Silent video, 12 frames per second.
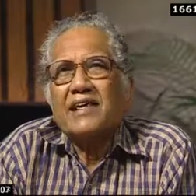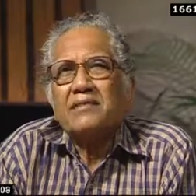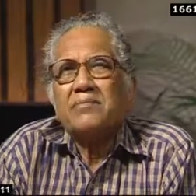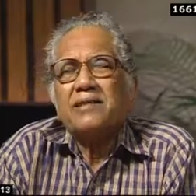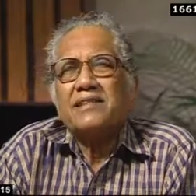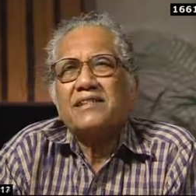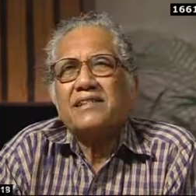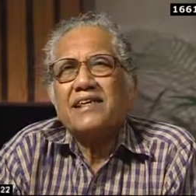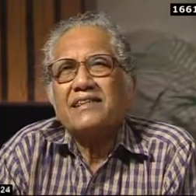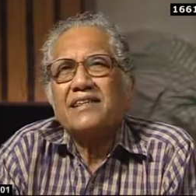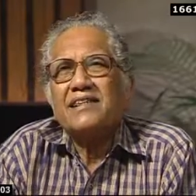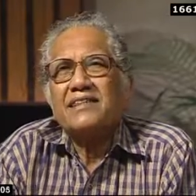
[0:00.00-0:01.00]
It has been
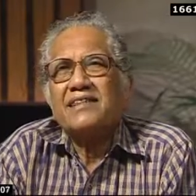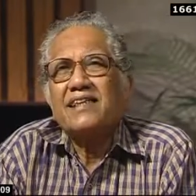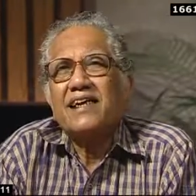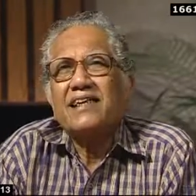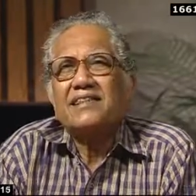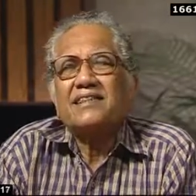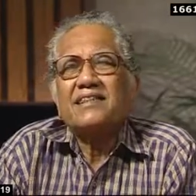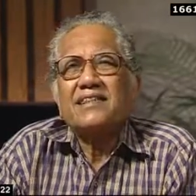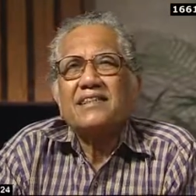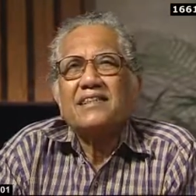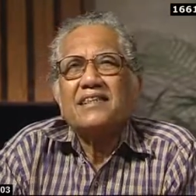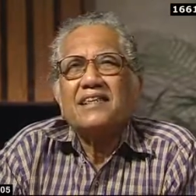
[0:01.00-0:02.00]
stated
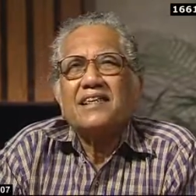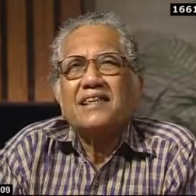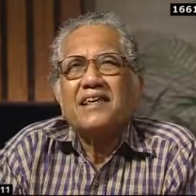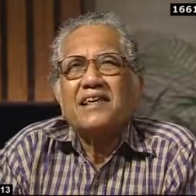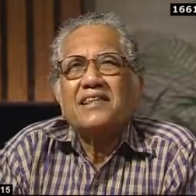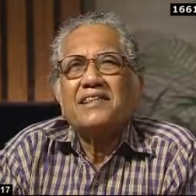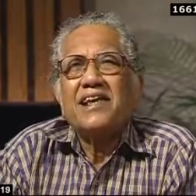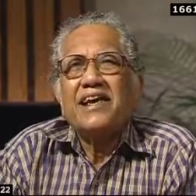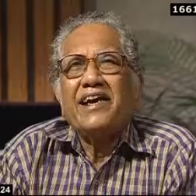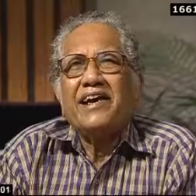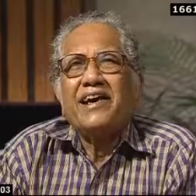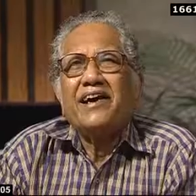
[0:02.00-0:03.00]
that
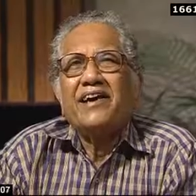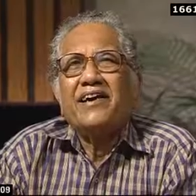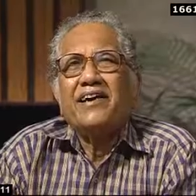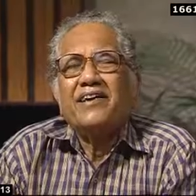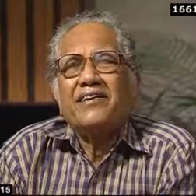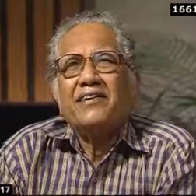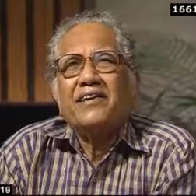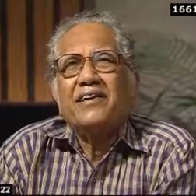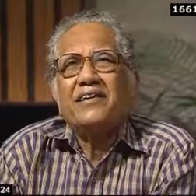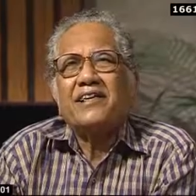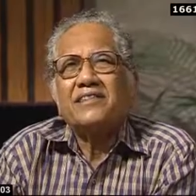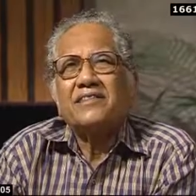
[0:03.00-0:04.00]
the
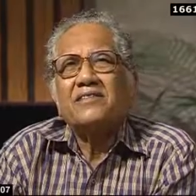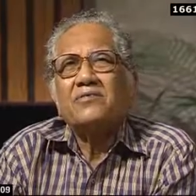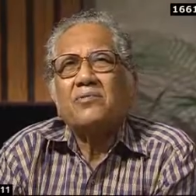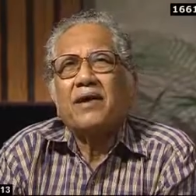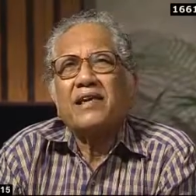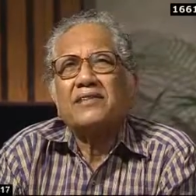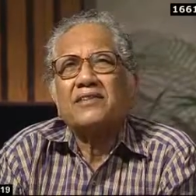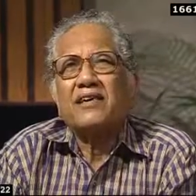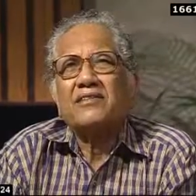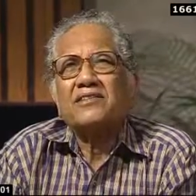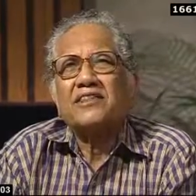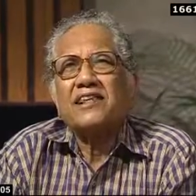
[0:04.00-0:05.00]
reason why
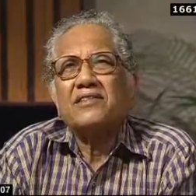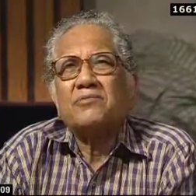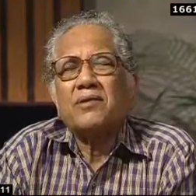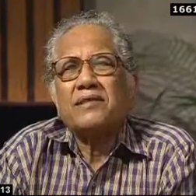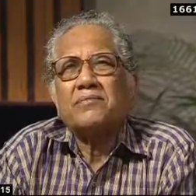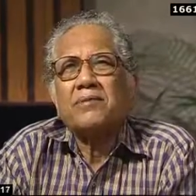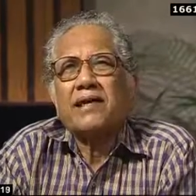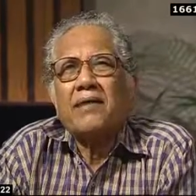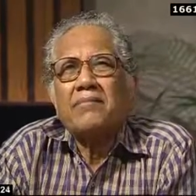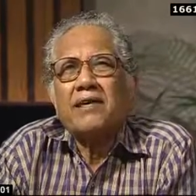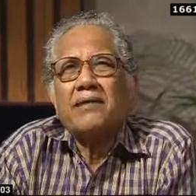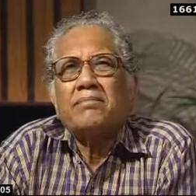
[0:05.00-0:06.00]
Jagat Seth was
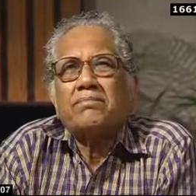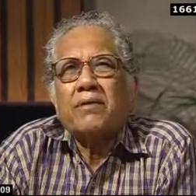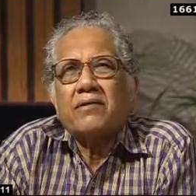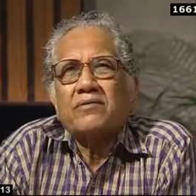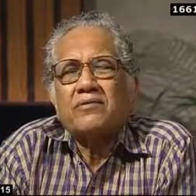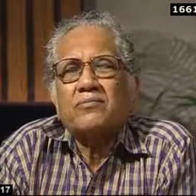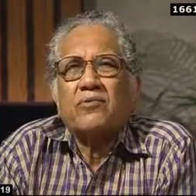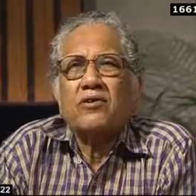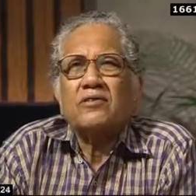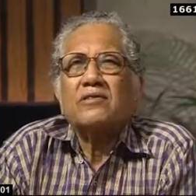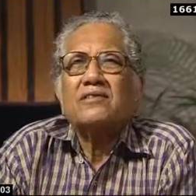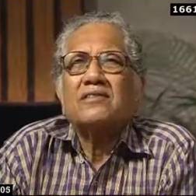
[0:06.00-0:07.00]
becoming important
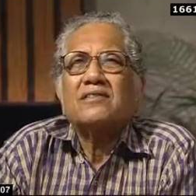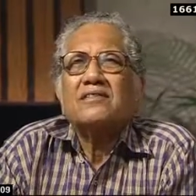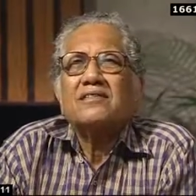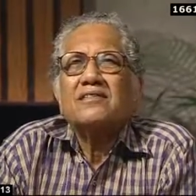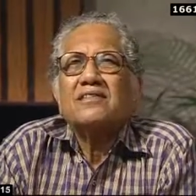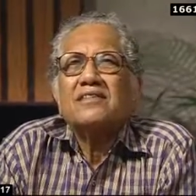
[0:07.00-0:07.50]
was